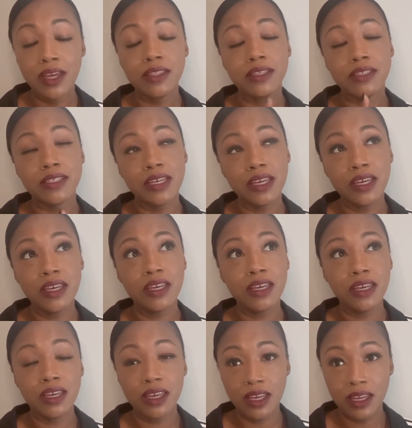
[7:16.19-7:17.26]
The
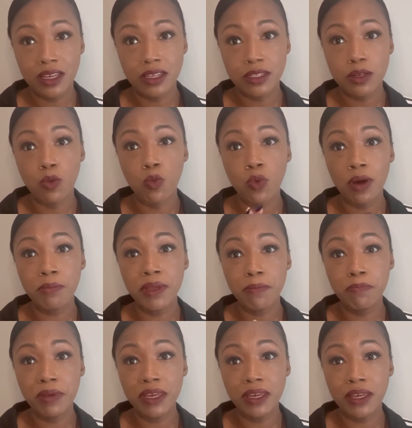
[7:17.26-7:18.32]
tee-hee-hee is woman
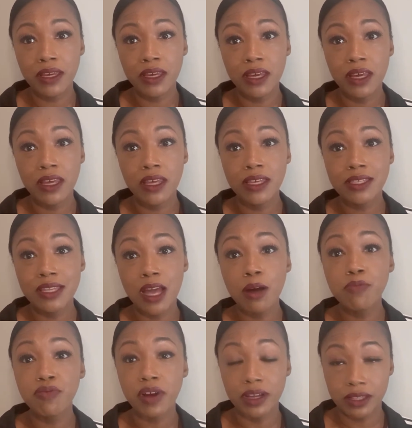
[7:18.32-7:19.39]
B is now
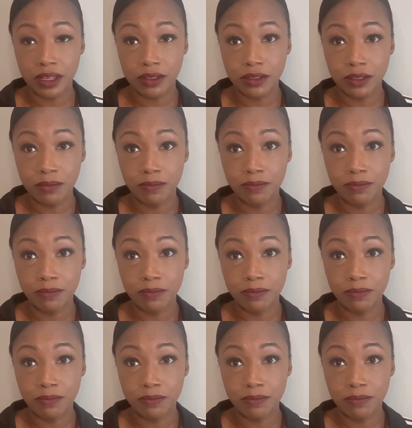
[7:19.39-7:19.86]
pregnant.